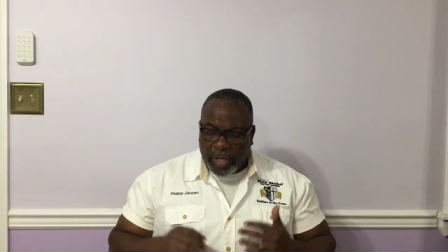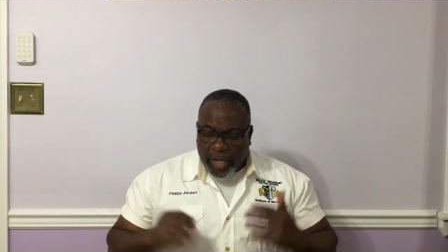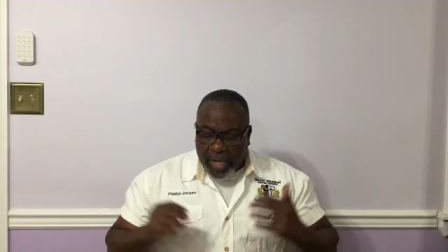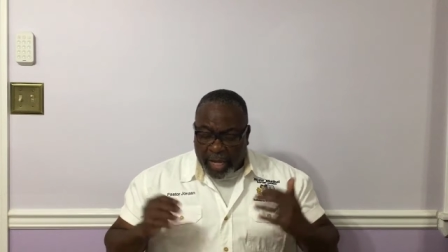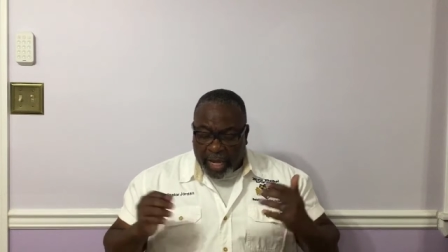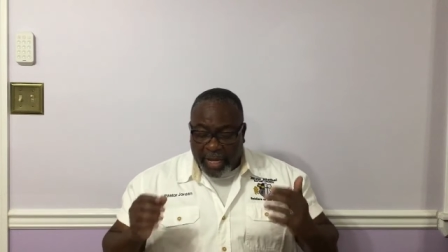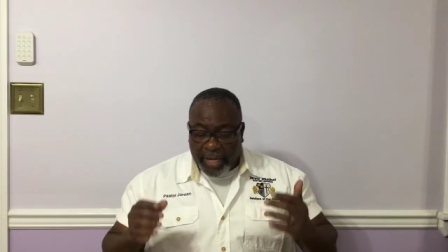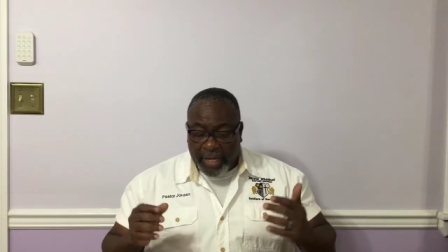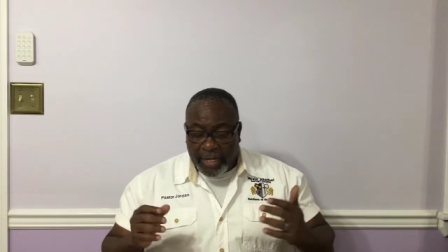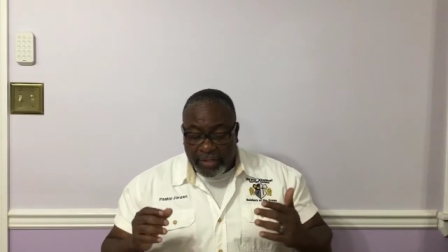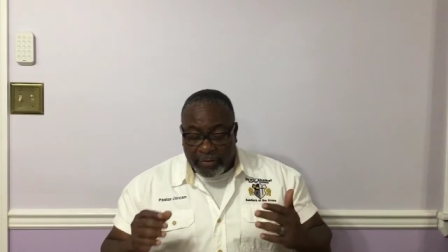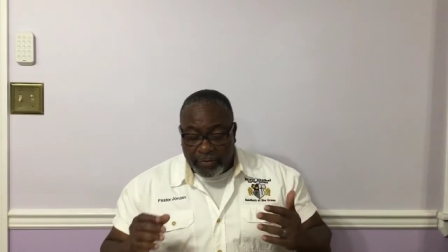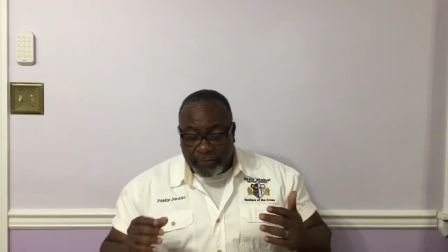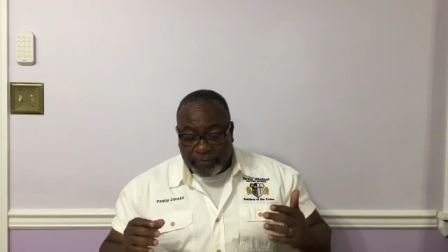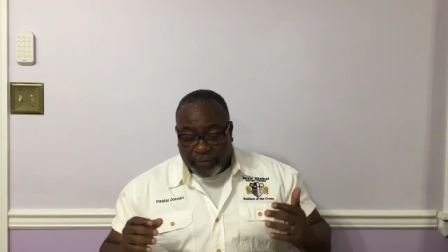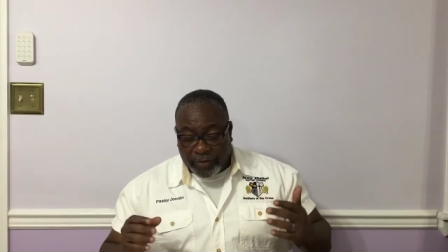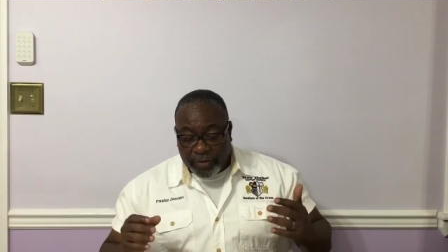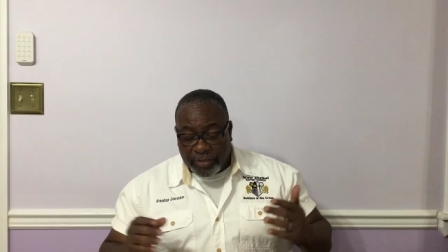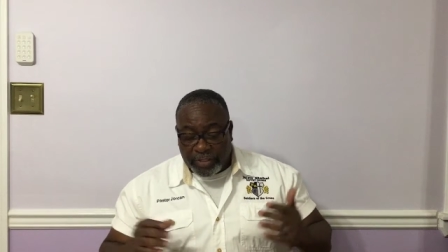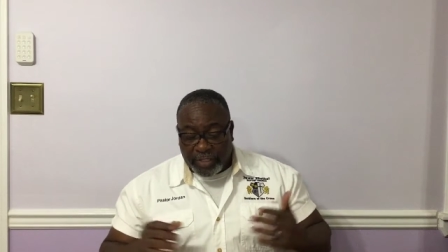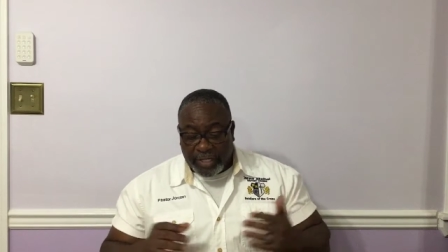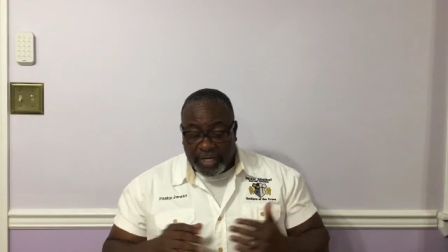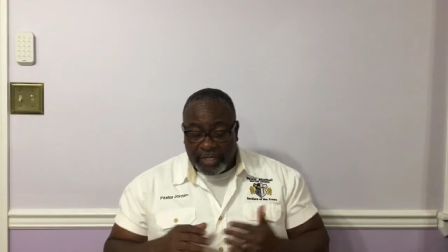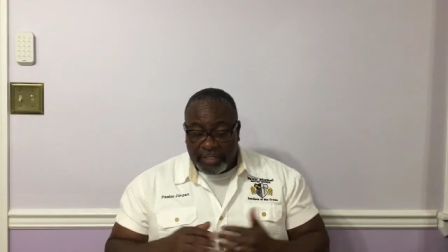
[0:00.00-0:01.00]
And
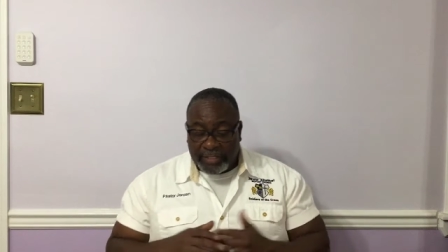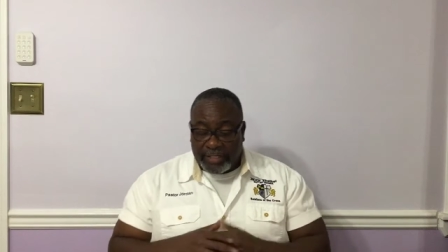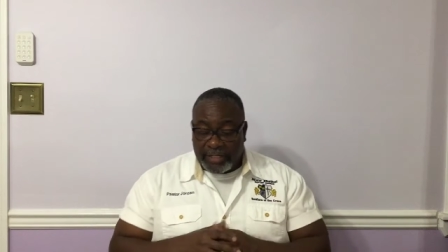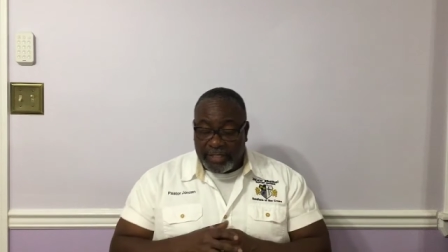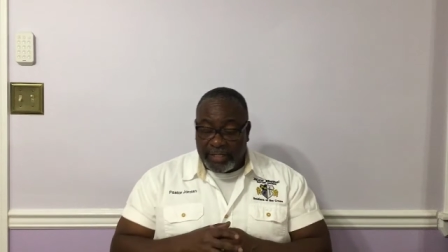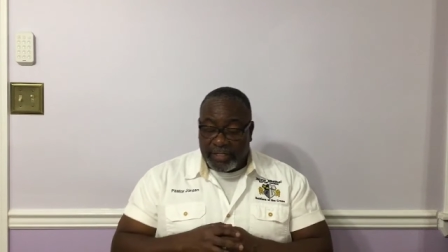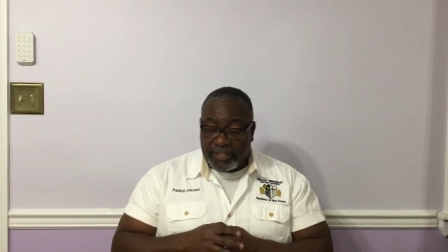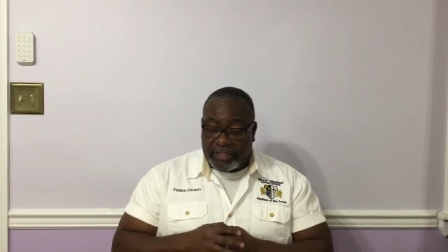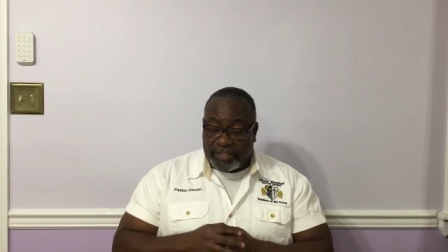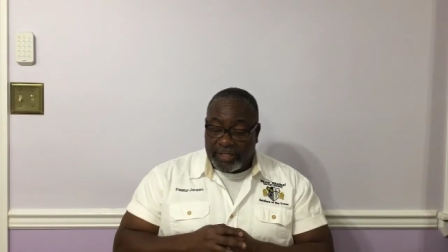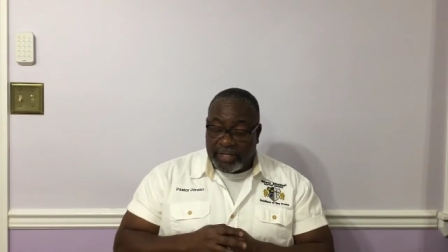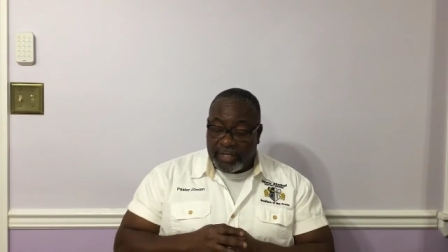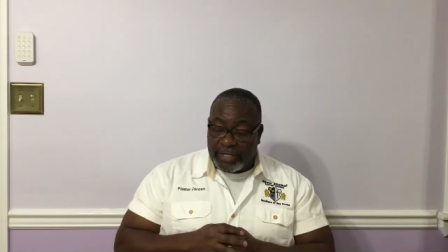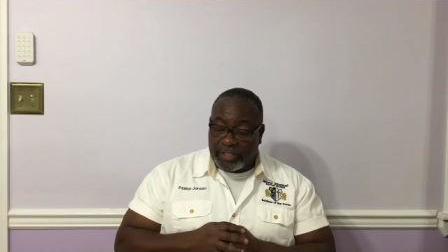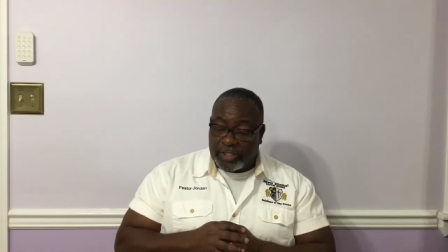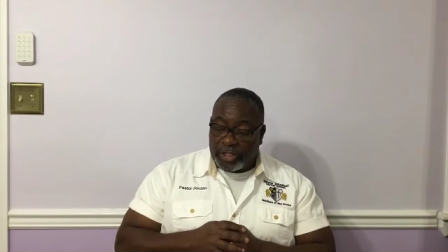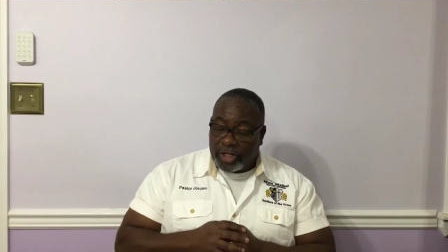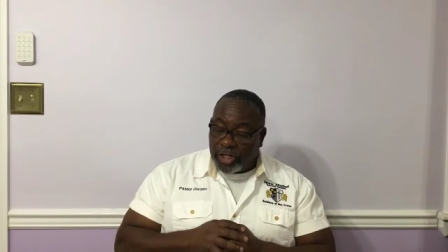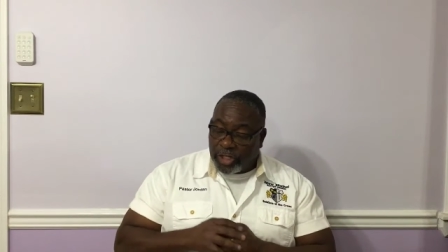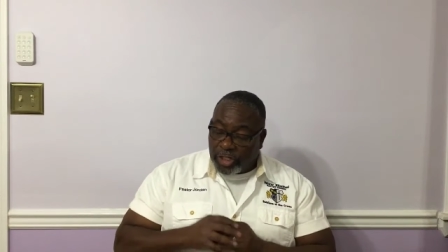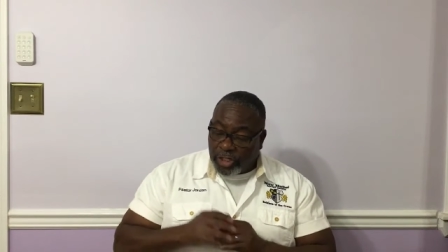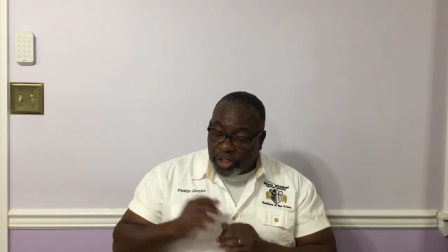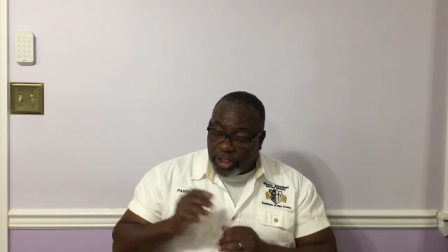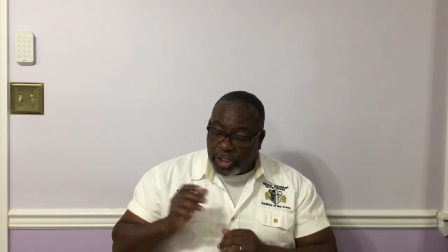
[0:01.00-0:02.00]
verse 18 says,
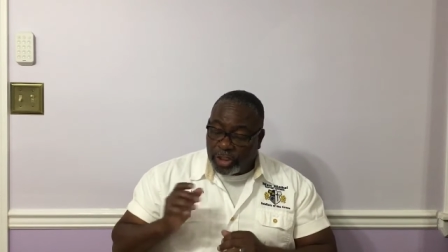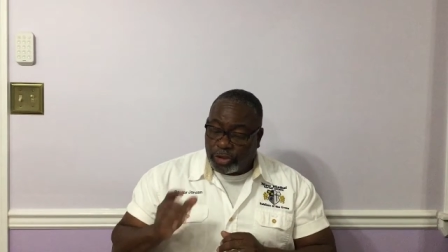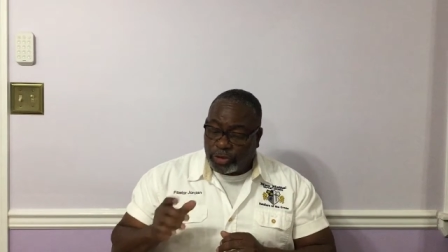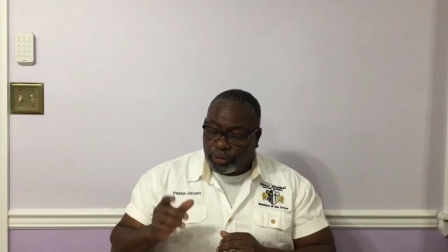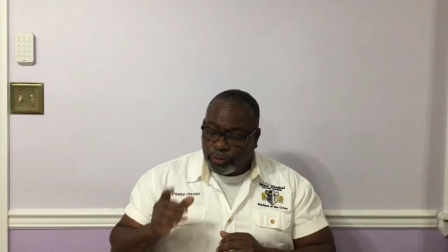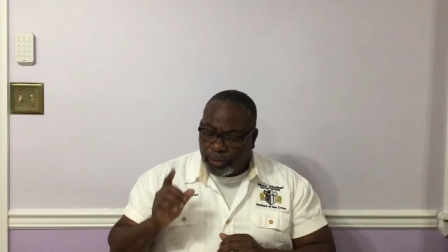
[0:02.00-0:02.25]
a good